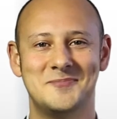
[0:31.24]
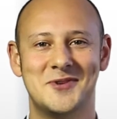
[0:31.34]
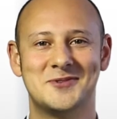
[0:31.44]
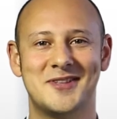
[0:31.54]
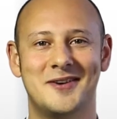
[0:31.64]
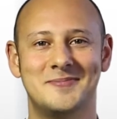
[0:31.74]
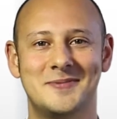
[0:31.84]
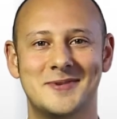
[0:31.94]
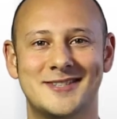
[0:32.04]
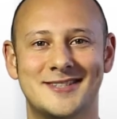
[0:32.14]
new staff
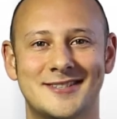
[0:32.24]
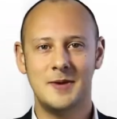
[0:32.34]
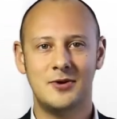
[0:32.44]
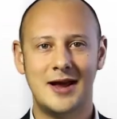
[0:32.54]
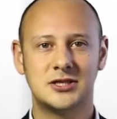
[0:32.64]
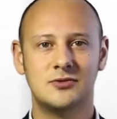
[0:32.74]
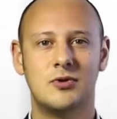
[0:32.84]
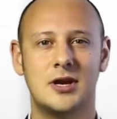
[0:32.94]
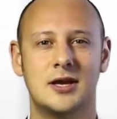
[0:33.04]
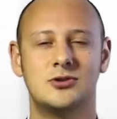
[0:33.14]
members. People are actually
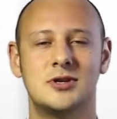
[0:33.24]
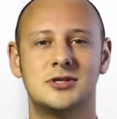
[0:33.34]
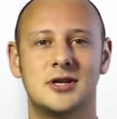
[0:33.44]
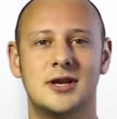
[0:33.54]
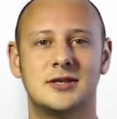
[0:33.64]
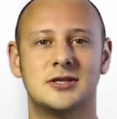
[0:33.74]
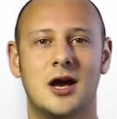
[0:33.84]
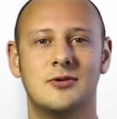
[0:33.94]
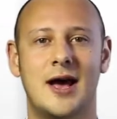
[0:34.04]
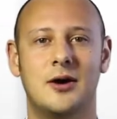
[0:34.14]
really interested in
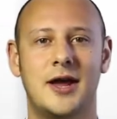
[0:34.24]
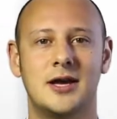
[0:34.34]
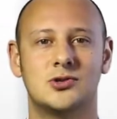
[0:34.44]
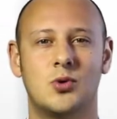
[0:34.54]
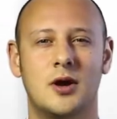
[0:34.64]
SEO nowadays.